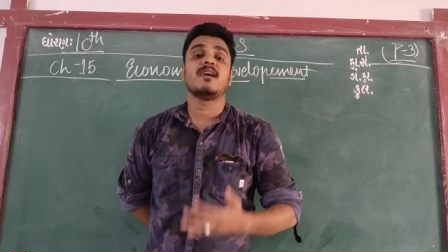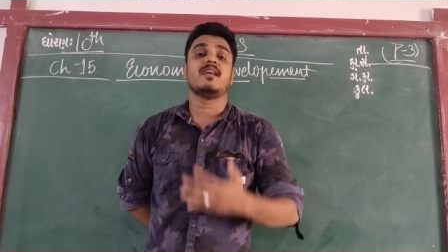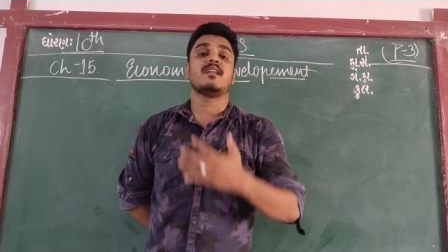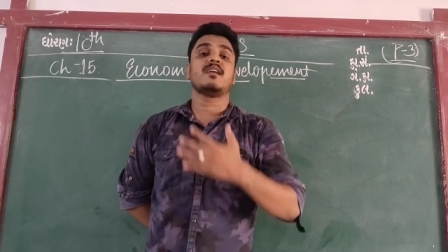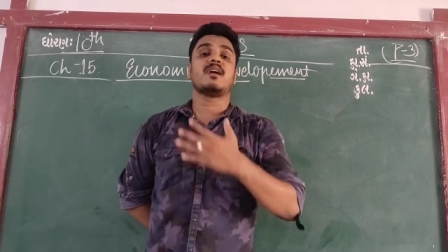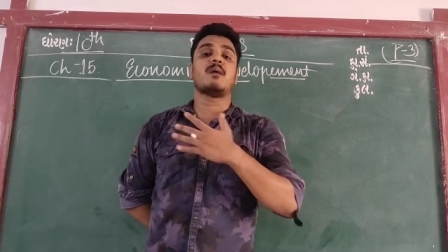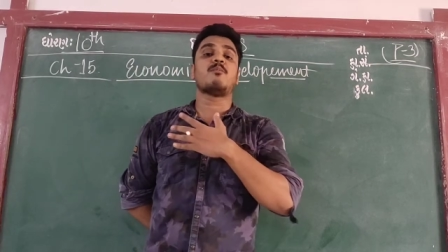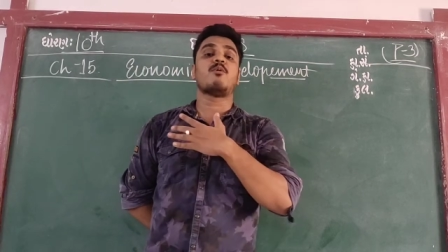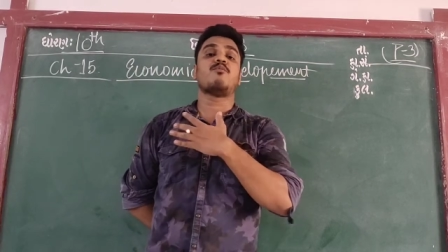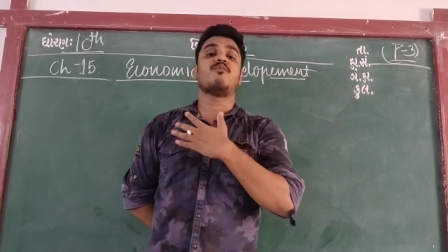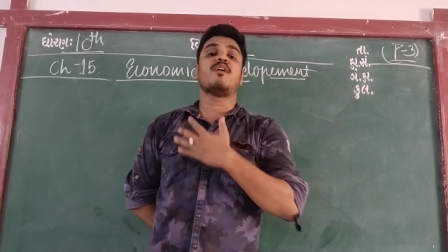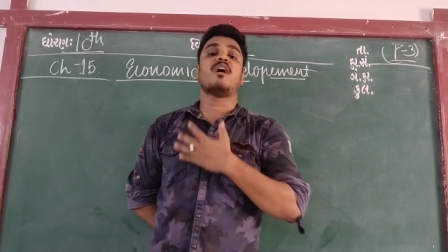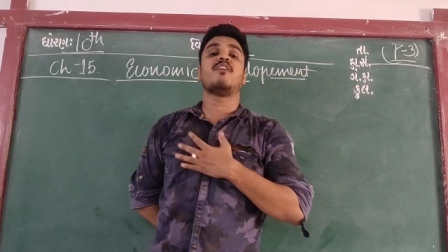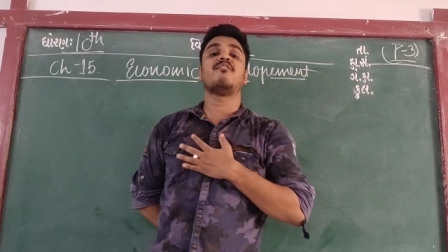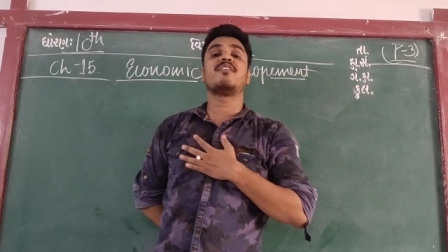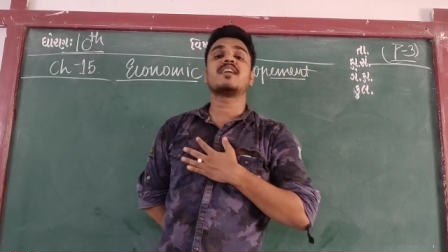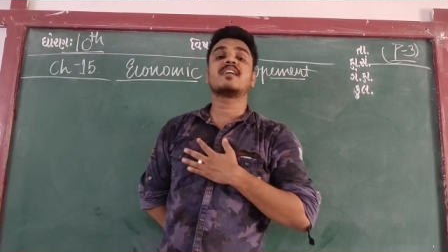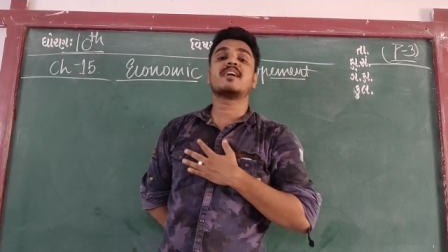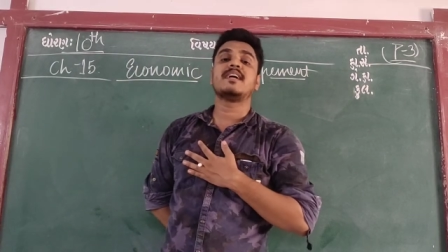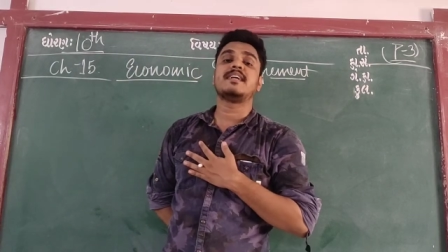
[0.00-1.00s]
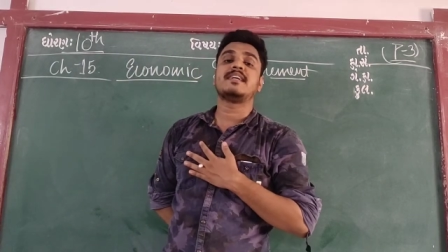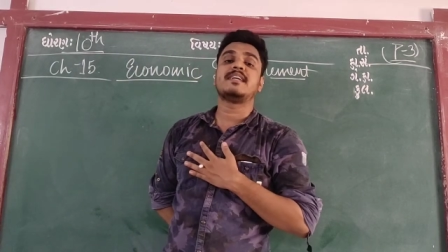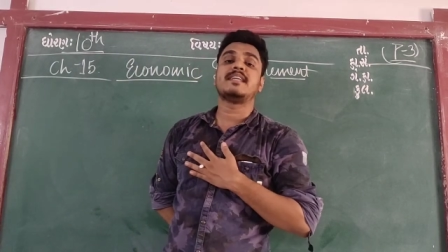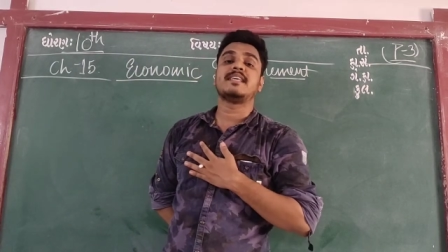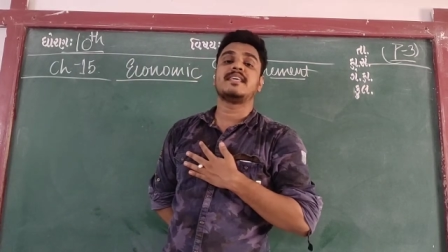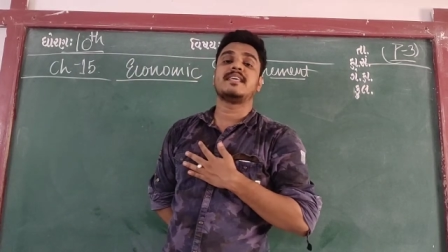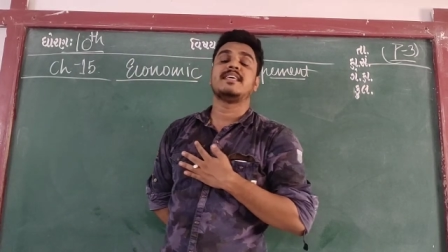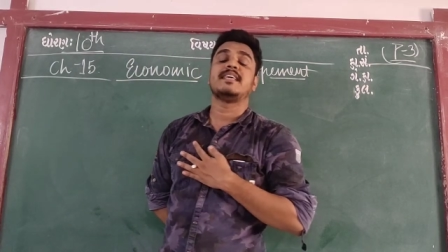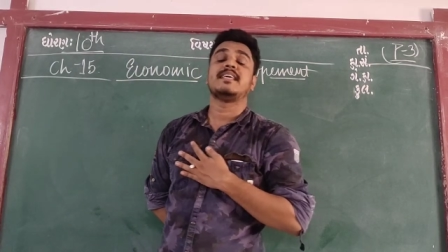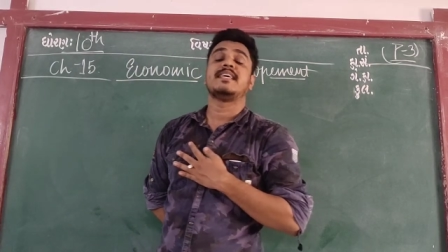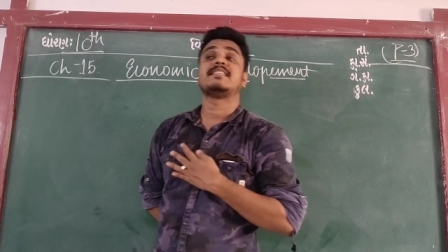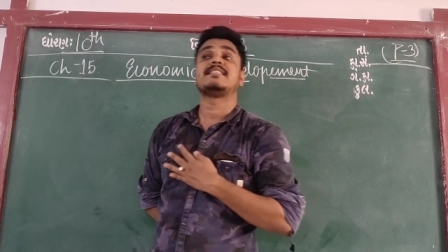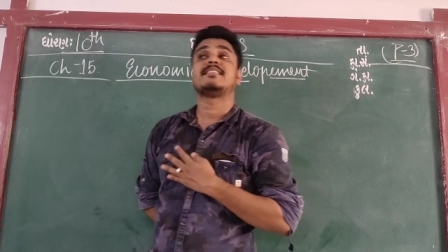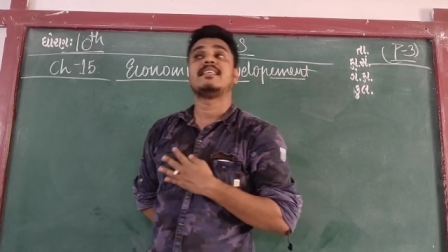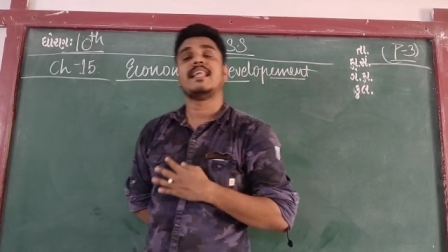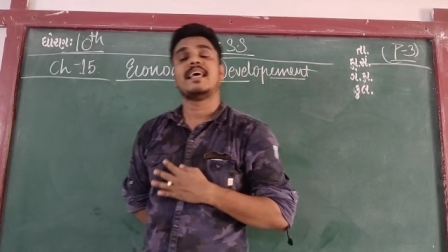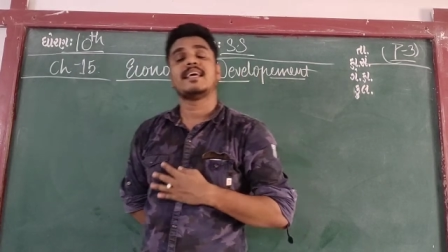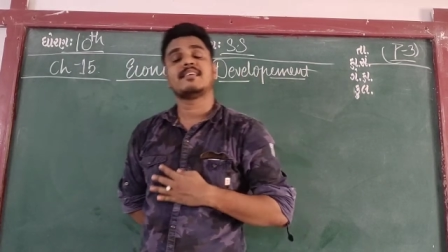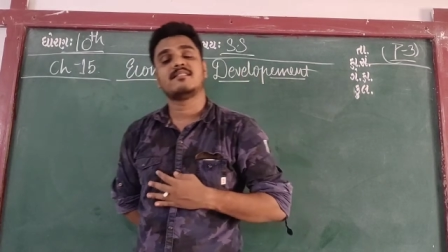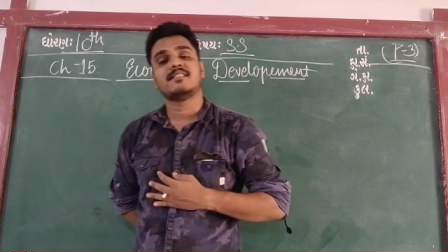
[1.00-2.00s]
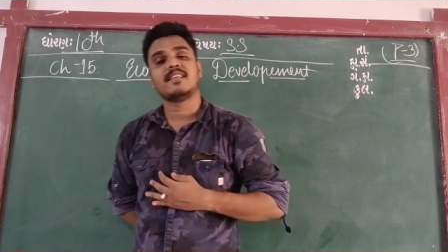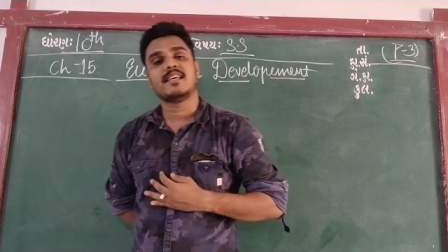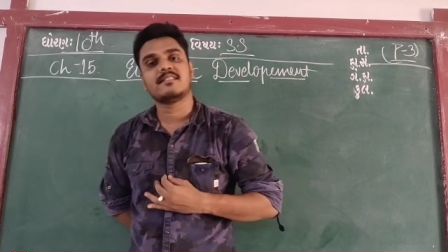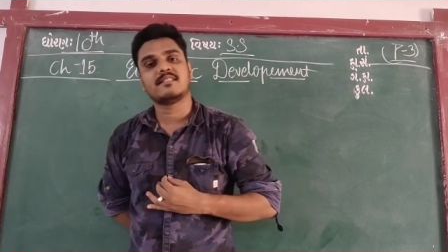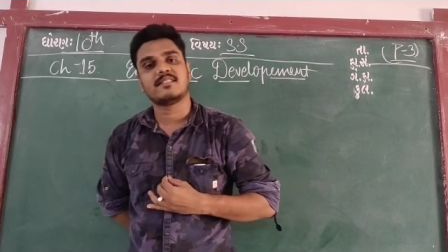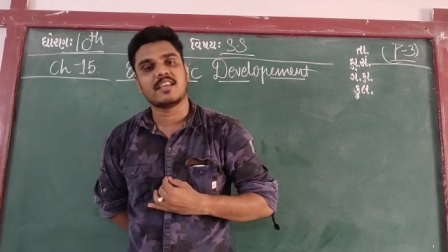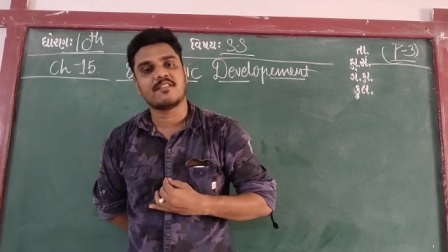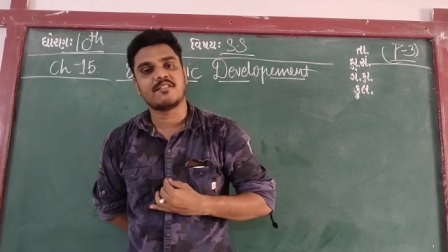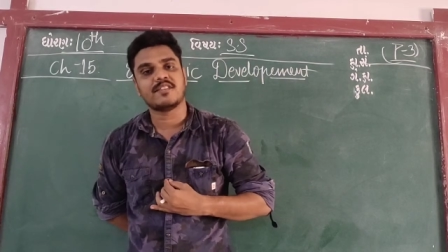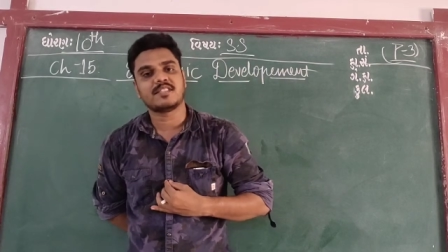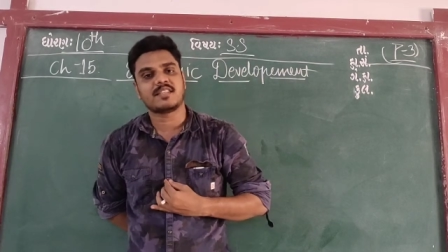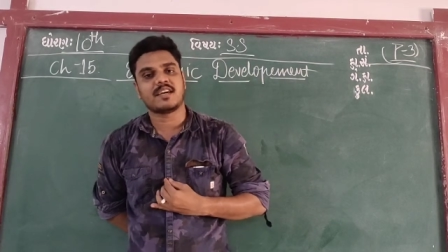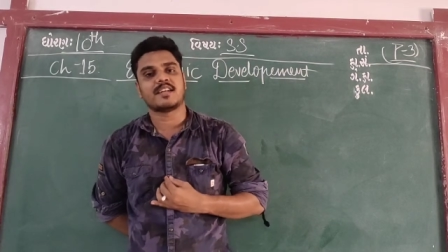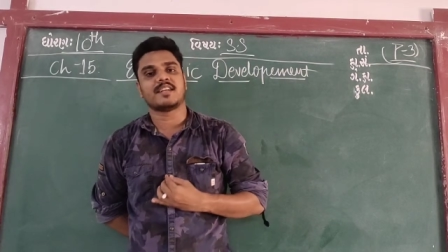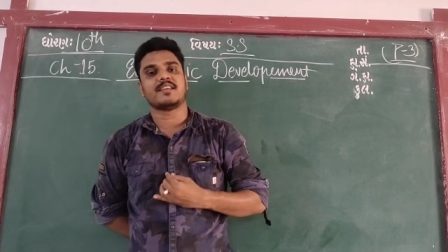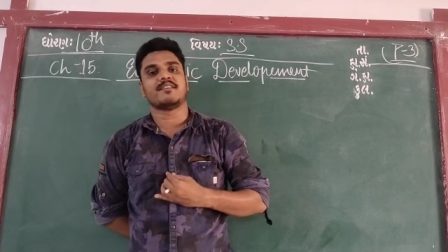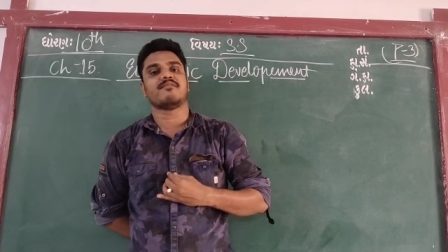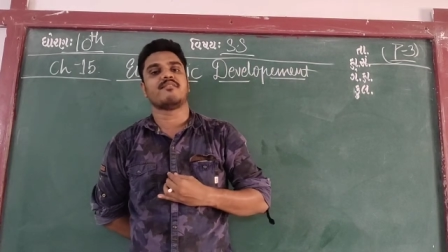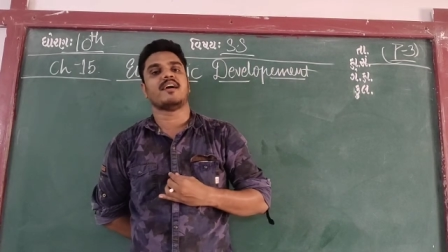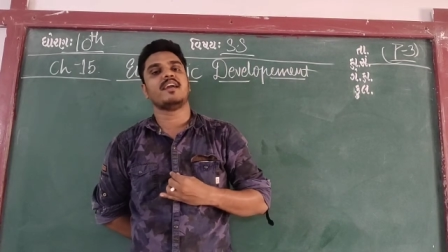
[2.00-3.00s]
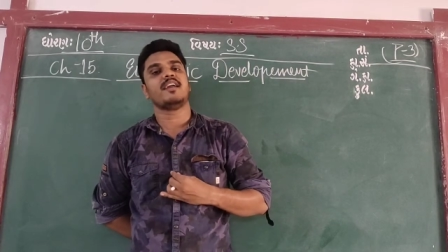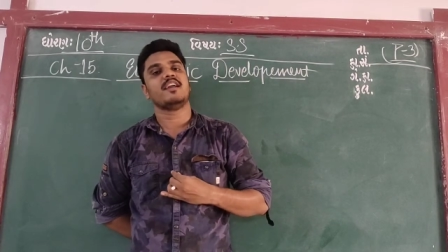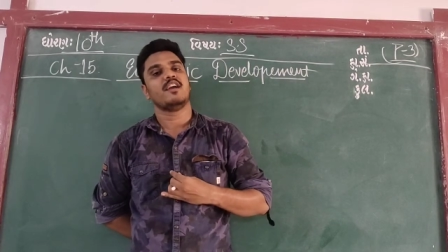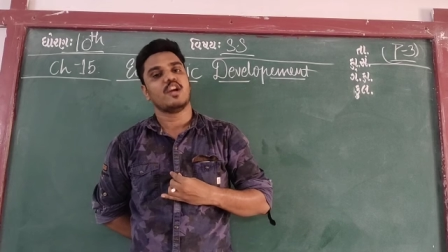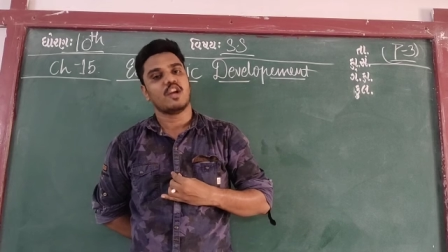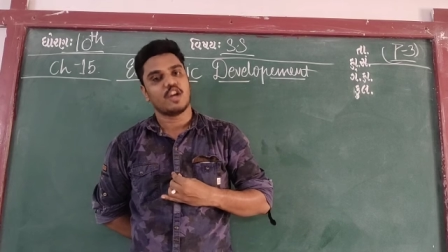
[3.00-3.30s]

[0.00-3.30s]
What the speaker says: income of our country is less than $735.